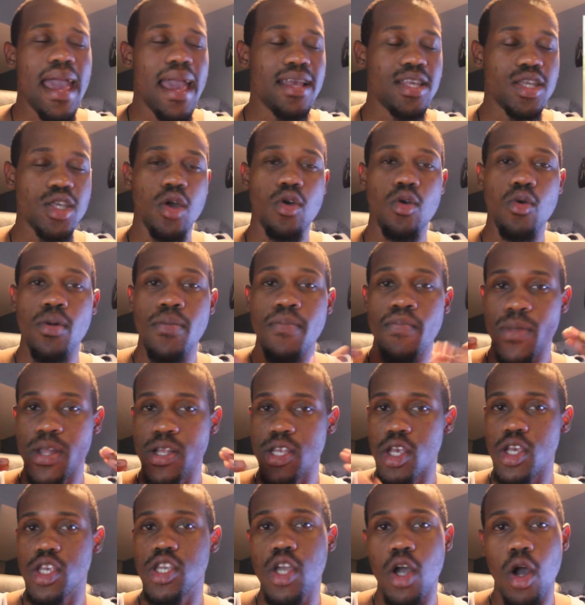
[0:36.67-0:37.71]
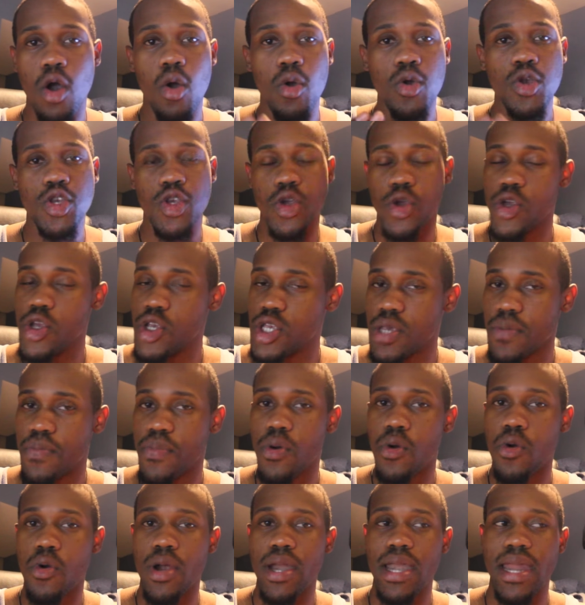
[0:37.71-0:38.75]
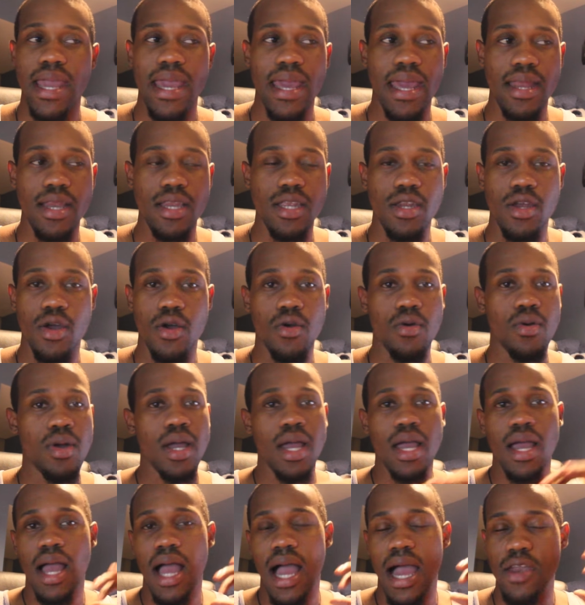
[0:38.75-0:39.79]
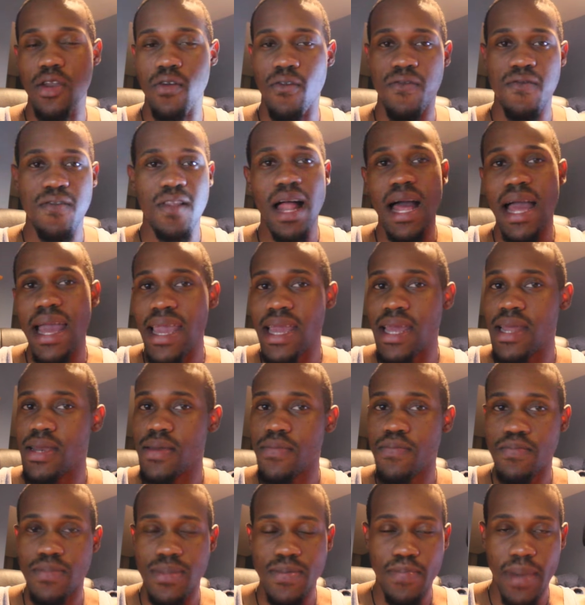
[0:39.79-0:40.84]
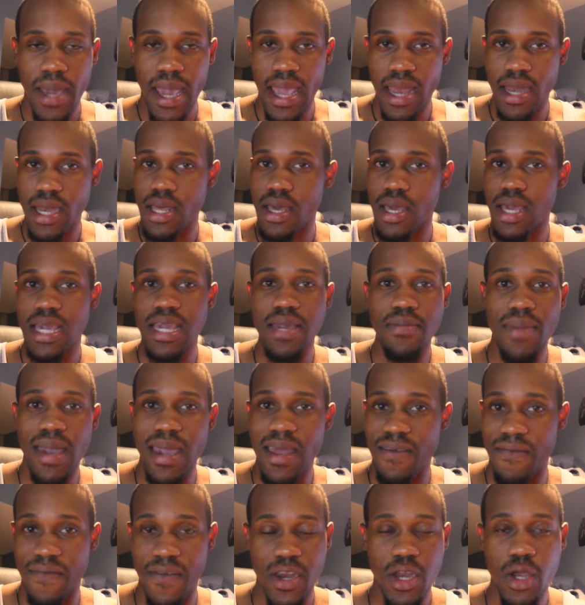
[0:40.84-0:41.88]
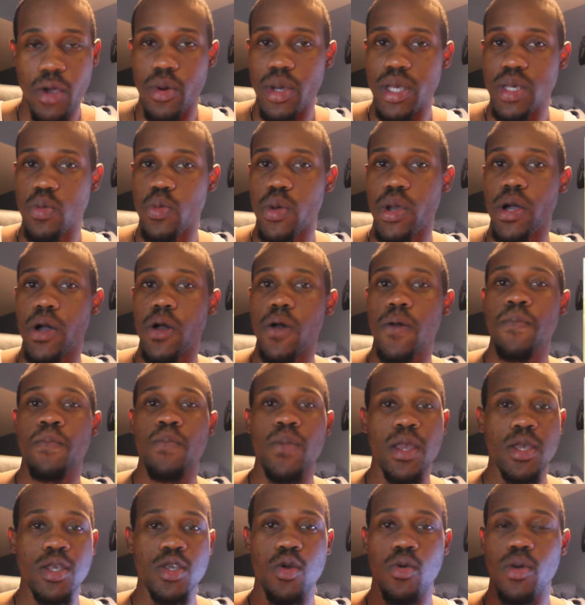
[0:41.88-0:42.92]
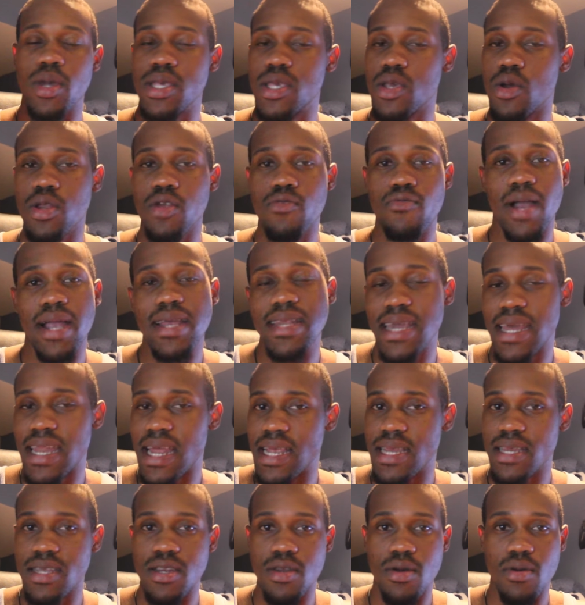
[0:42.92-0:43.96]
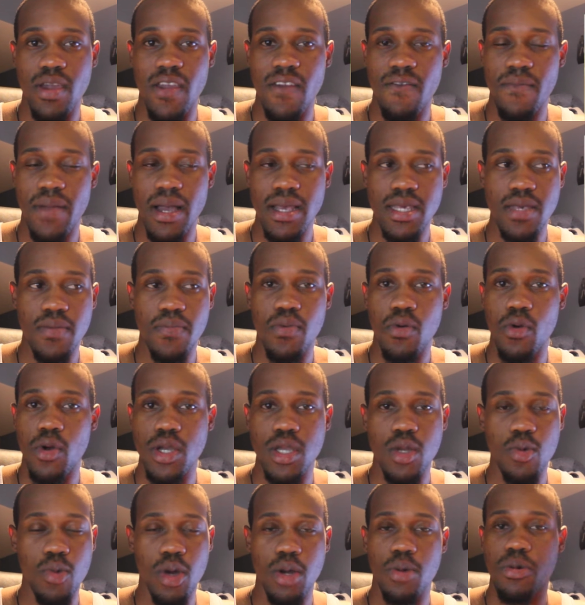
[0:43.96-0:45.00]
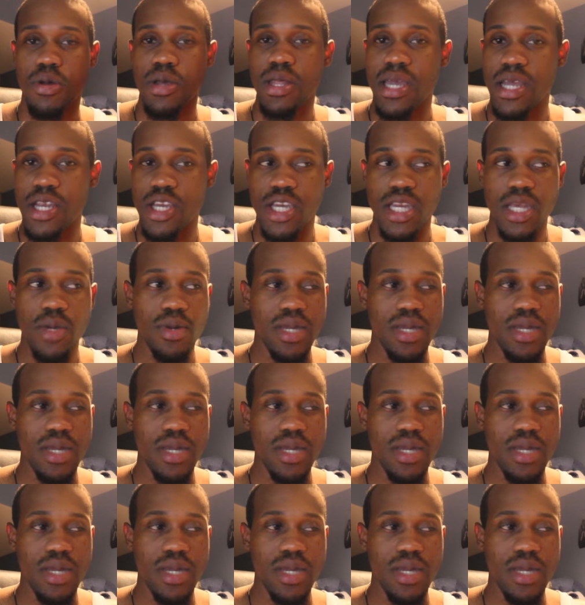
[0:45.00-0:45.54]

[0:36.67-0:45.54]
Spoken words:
So just go show your support, and you know, I know Flying Panda, he made a video as well, so it's only right that I, you know, give my support to OneWorldHd.